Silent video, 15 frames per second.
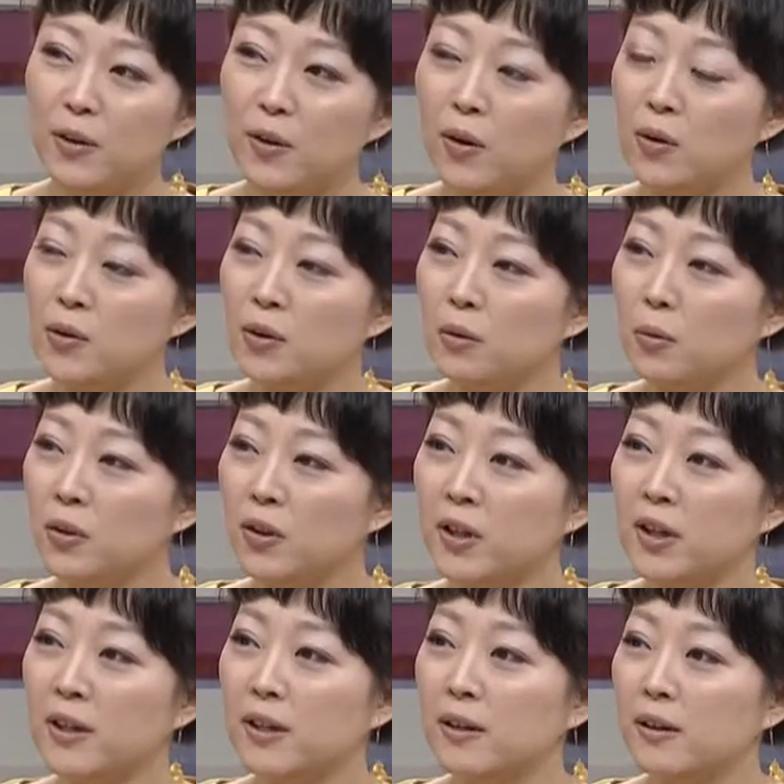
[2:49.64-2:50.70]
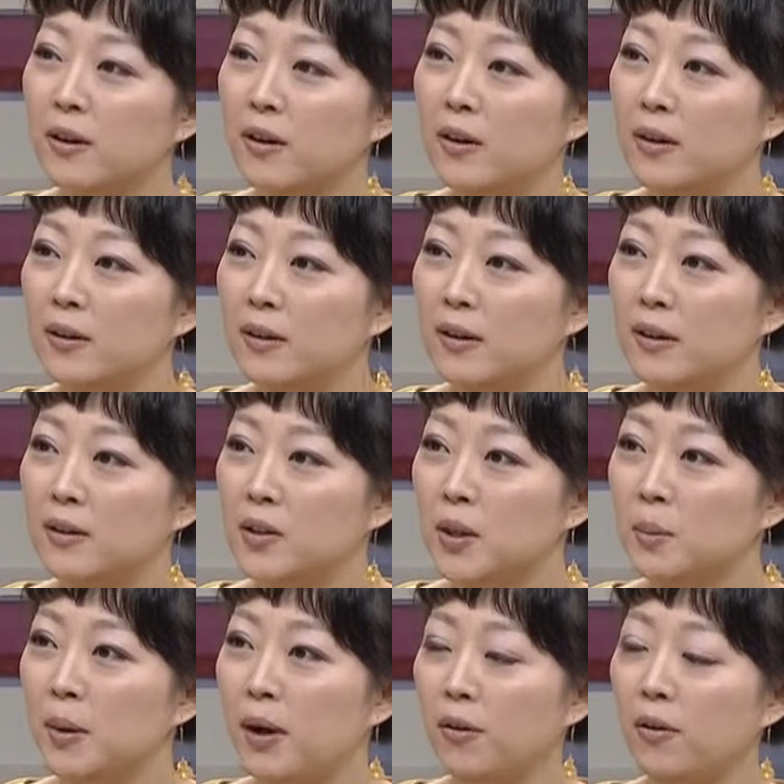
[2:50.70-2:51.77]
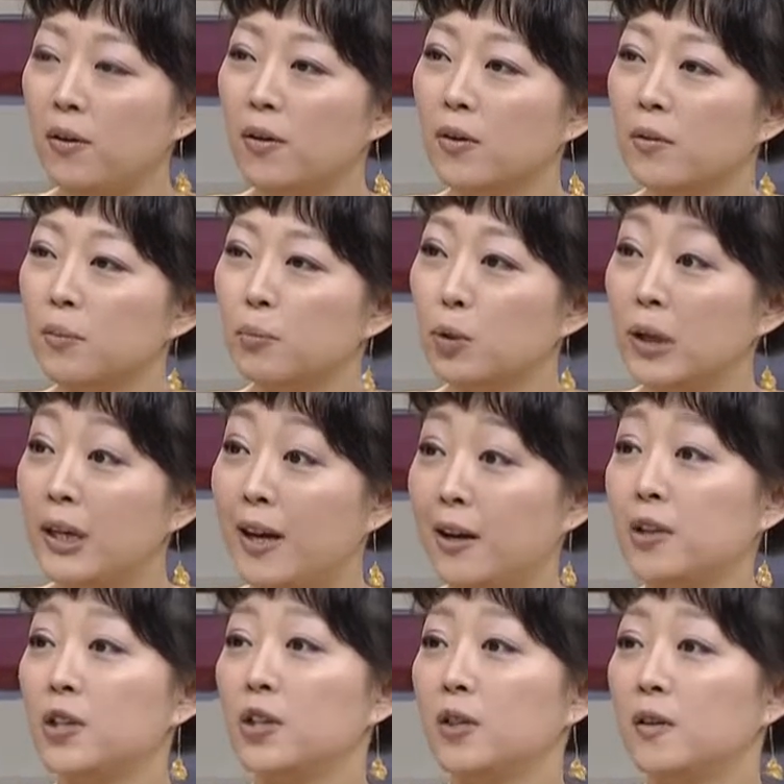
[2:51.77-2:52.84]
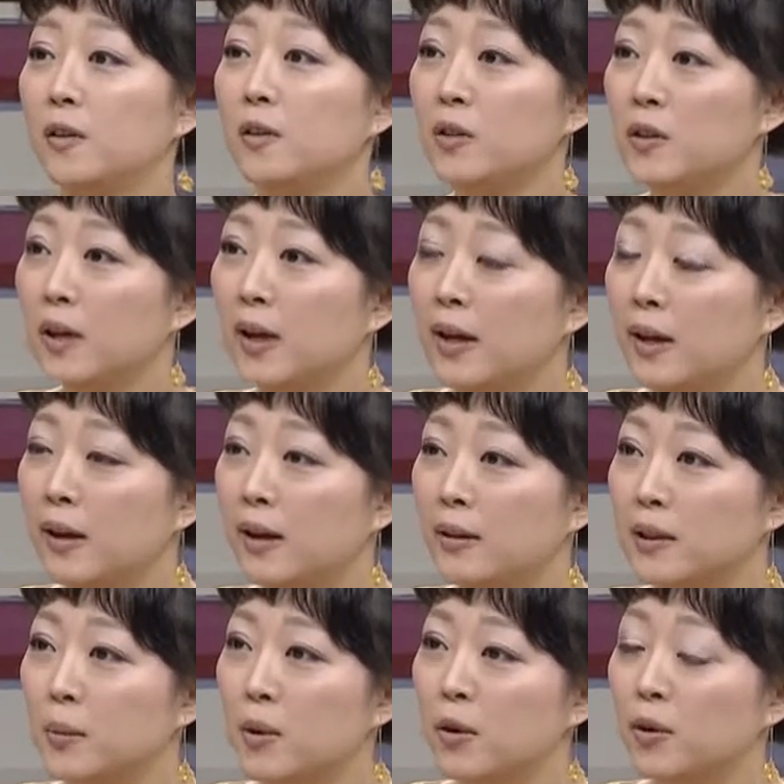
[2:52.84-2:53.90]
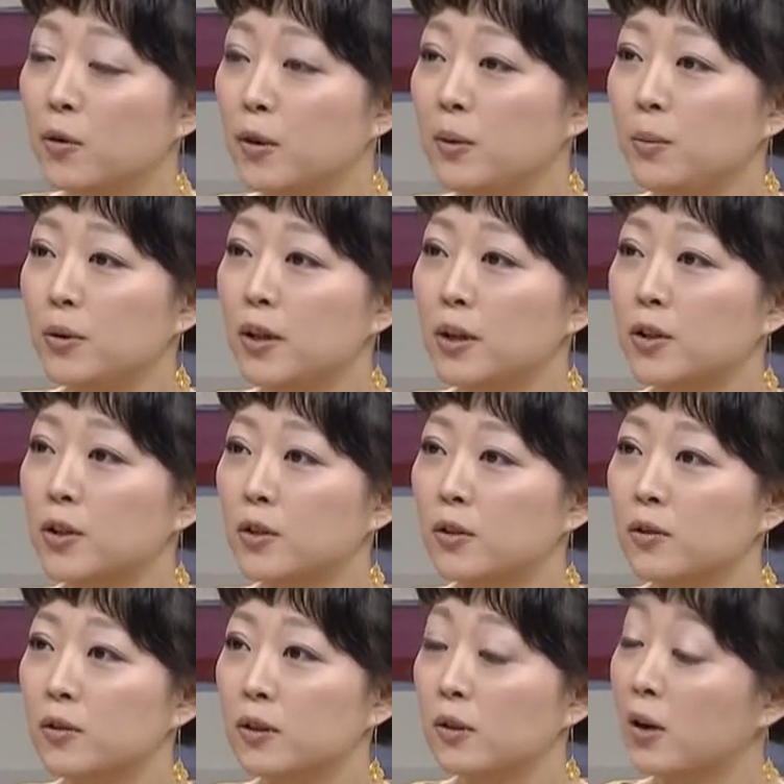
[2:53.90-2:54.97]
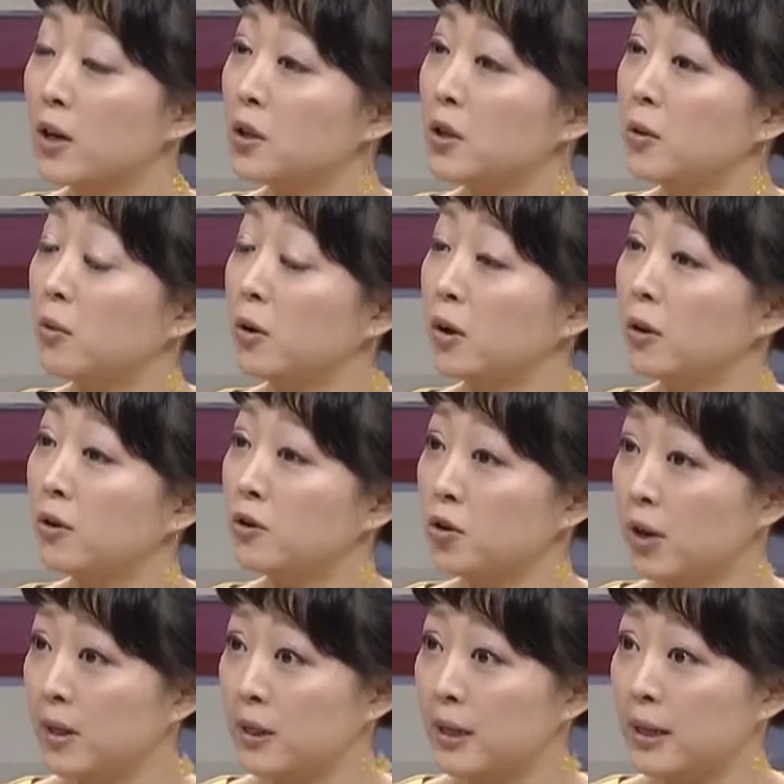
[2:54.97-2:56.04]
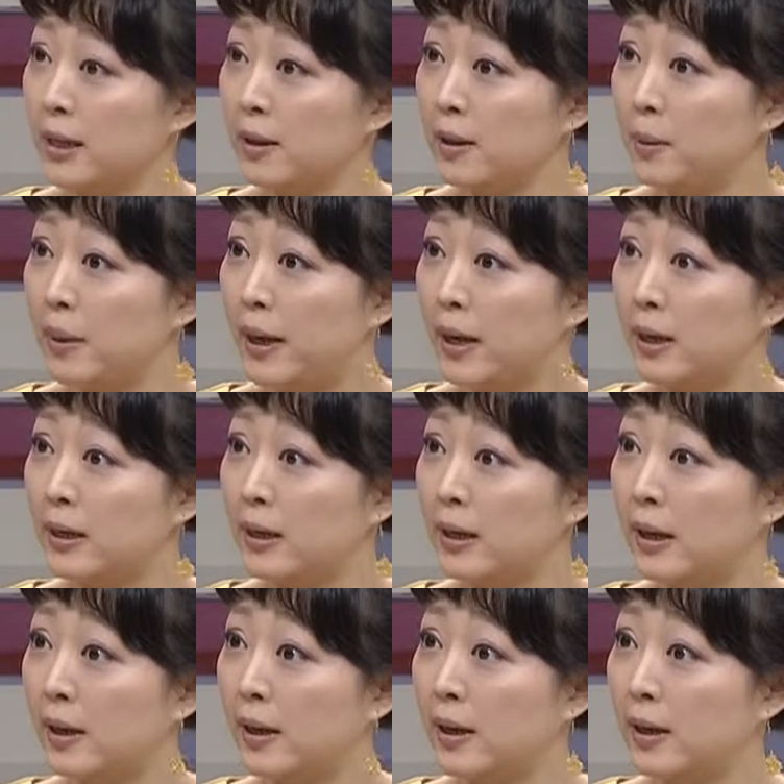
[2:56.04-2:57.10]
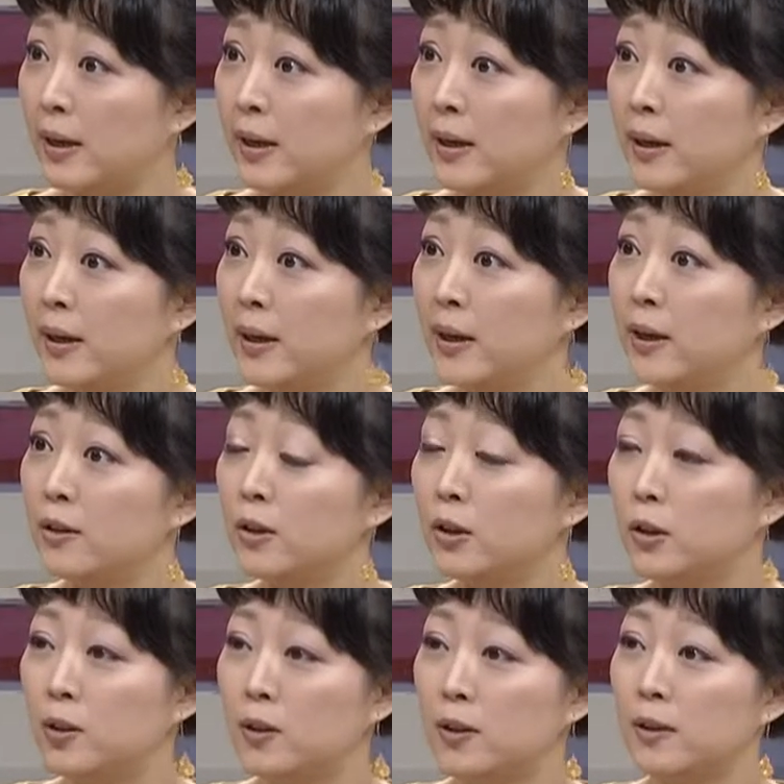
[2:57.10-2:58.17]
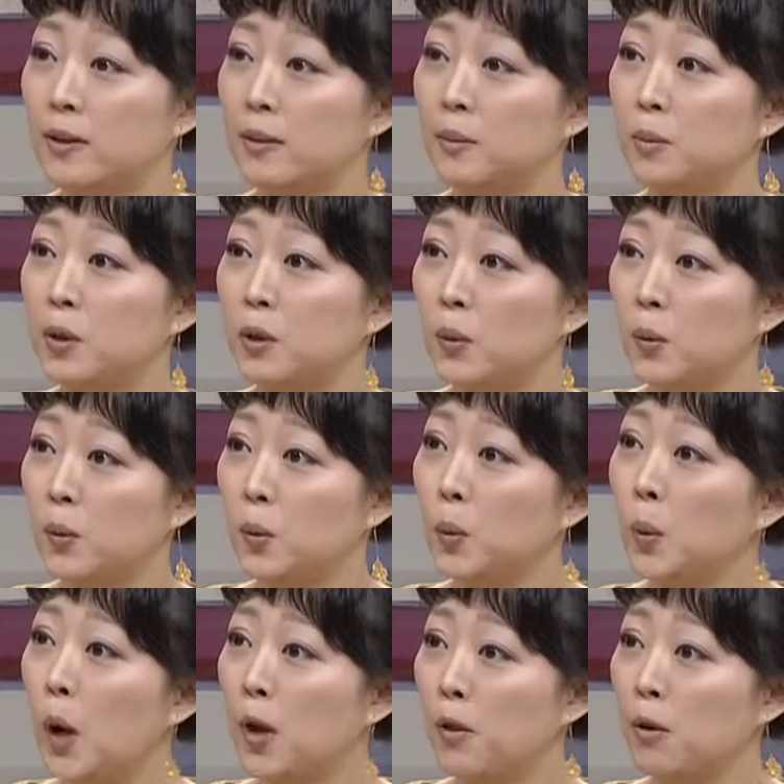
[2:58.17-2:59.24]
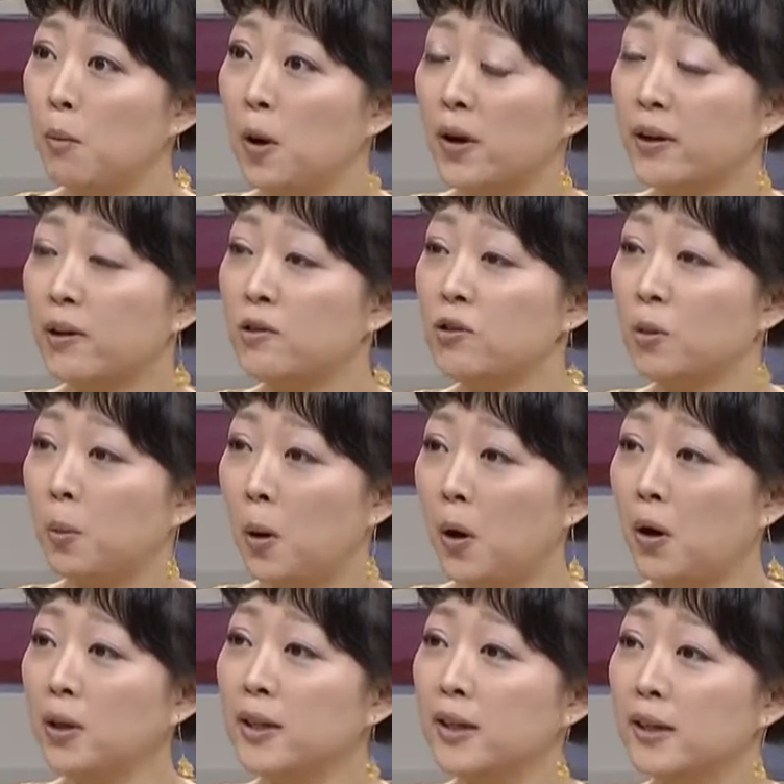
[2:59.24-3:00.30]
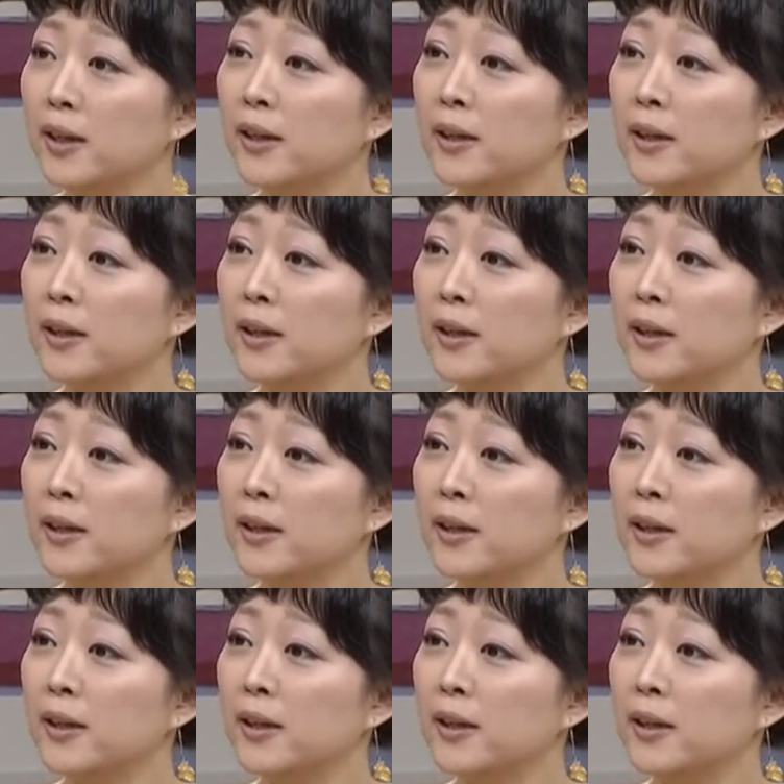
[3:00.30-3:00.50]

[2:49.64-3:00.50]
you're also working on uh, some other productions, uh, some other Korean productions. You're actually working on translating them and uh, introducing them to other markets abroad?